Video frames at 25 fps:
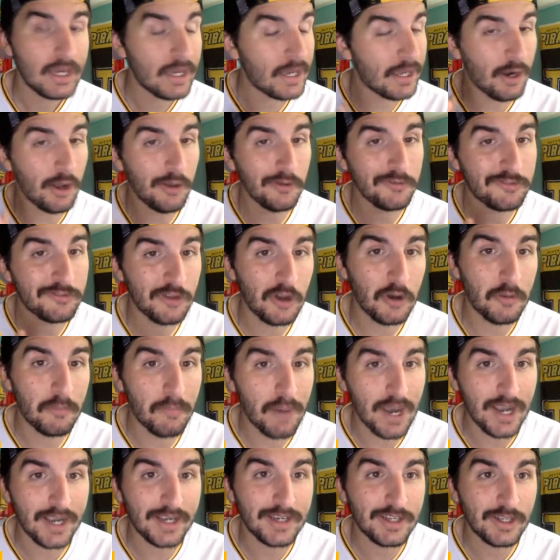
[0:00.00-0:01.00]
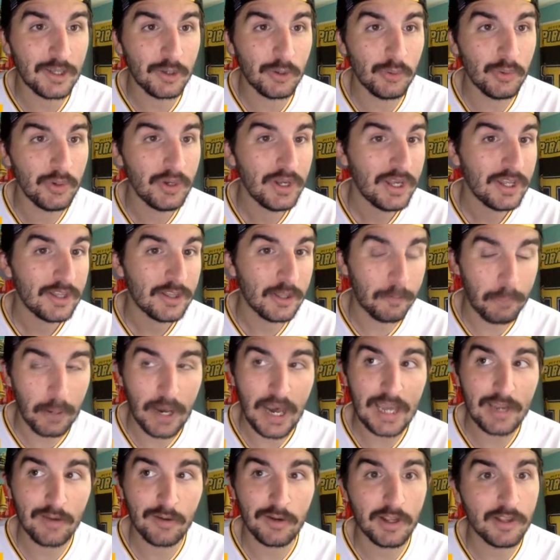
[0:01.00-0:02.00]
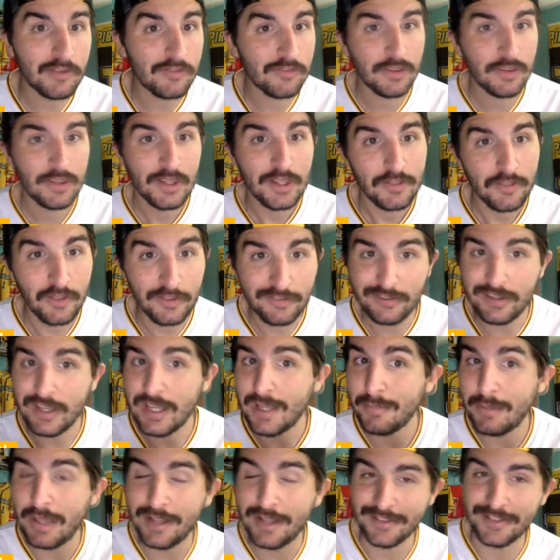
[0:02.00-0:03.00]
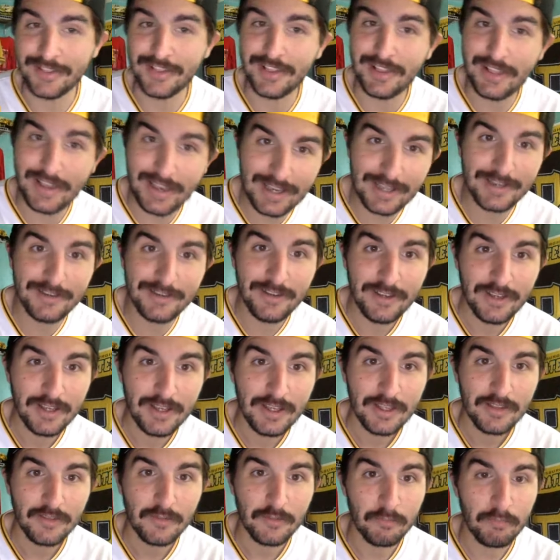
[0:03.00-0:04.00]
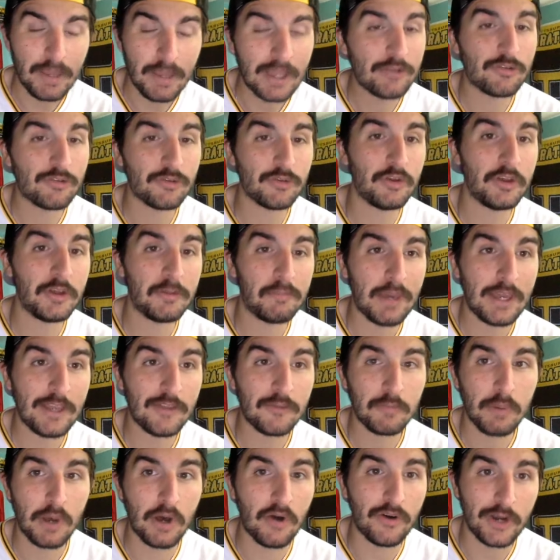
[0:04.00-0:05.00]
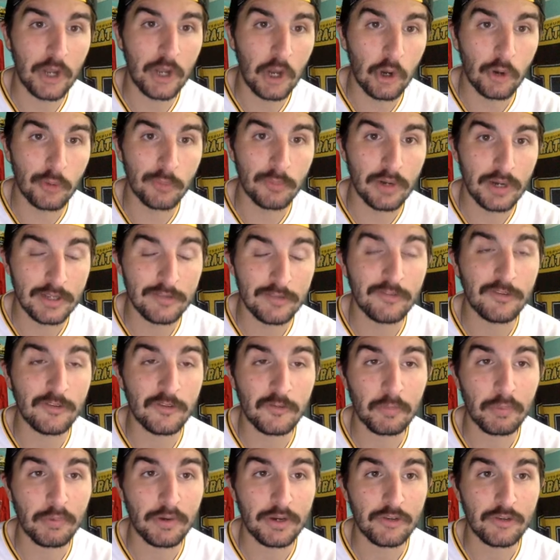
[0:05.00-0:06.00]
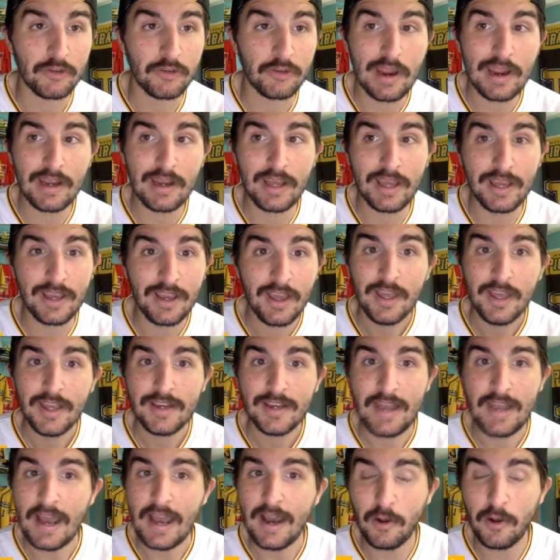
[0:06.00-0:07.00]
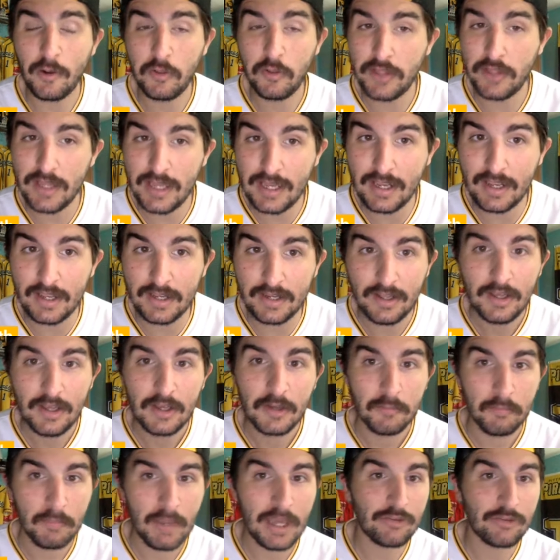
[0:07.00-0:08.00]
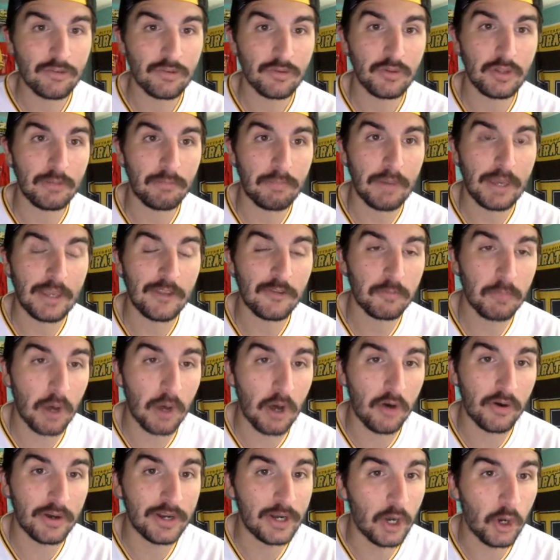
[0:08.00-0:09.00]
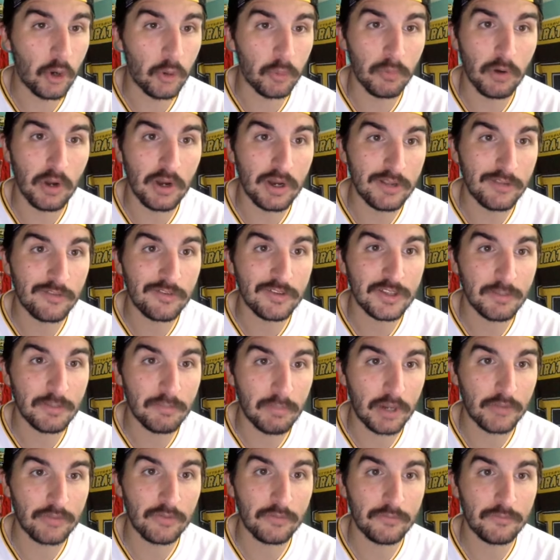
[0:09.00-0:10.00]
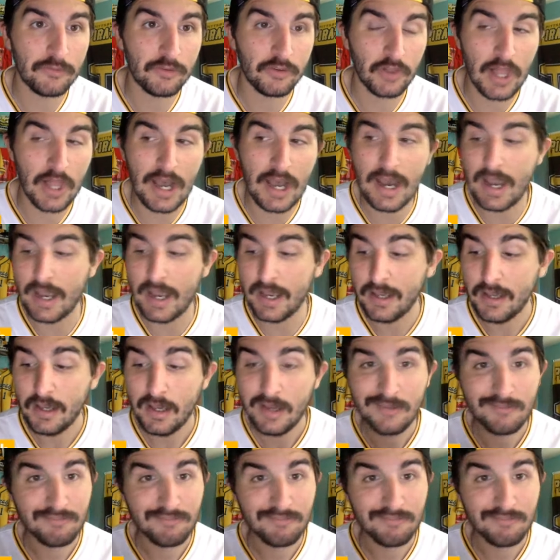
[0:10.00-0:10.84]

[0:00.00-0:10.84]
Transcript: And also, mind you, the Pirates, the team that led Major League Baseball and home runs in spring training, now lead Major League Baseball and home runs in the month of July.